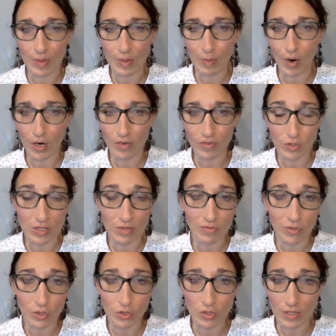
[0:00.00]
be part of your
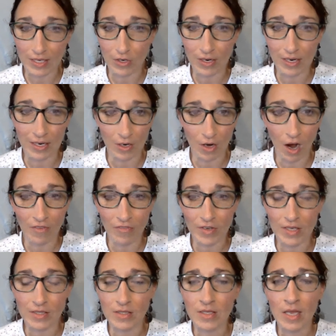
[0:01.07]
team virtually or in an
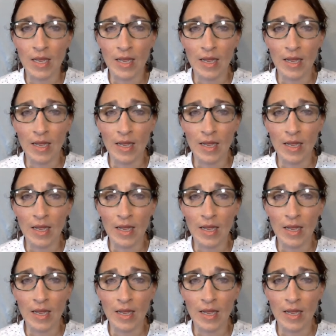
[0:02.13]
office.